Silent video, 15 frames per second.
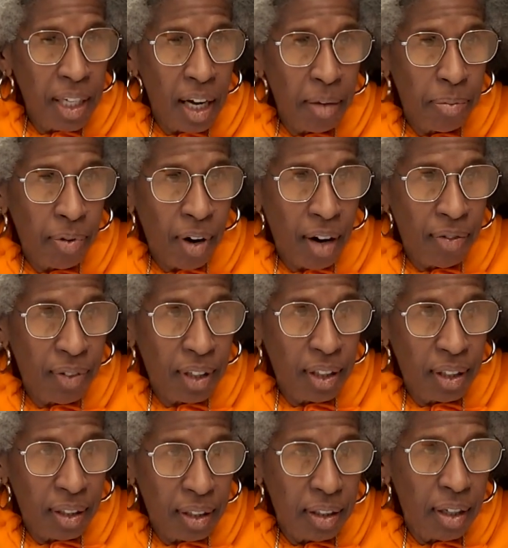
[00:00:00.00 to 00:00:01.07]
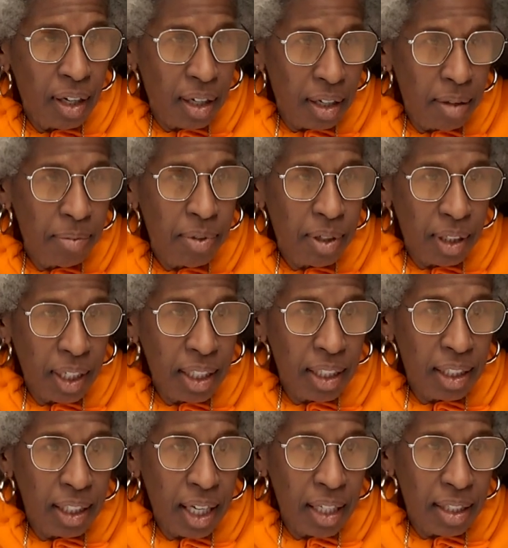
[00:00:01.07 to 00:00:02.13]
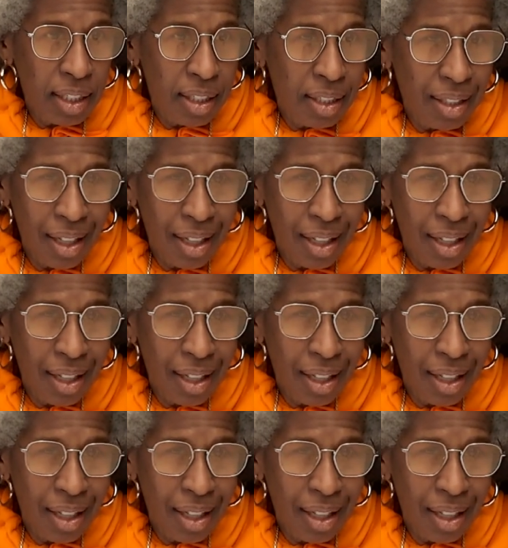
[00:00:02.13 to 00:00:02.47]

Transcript: nonprofit um to get the license.